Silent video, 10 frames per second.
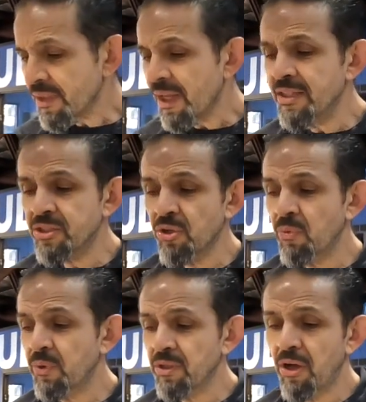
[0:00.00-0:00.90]
And so
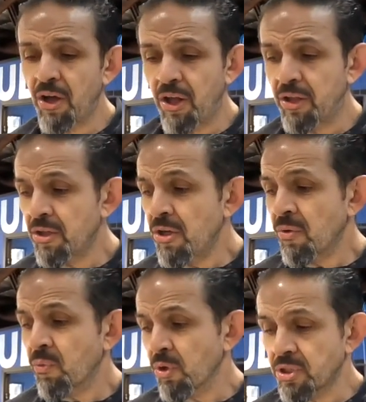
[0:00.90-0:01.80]
we'll all
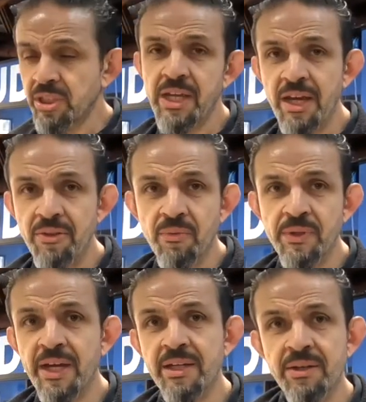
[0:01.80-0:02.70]
work together
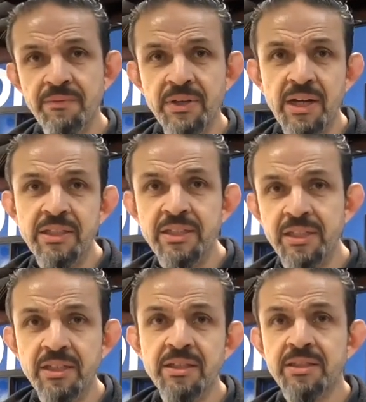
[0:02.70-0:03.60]
with giving
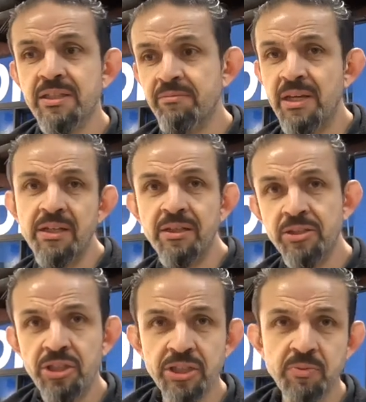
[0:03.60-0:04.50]
ideas and making
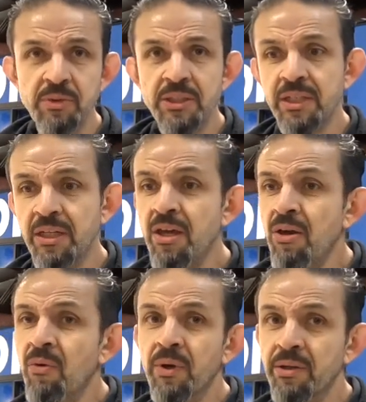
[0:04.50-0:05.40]
adjustments, and
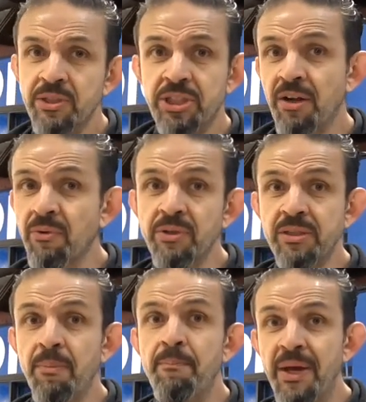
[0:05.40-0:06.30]
whichever is
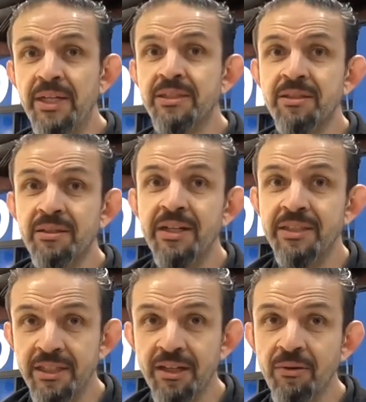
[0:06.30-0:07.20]
the best
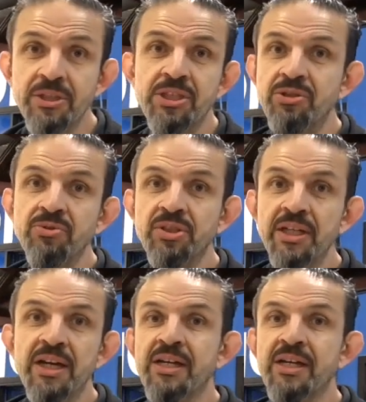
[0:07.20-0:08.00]
idea, which is usually a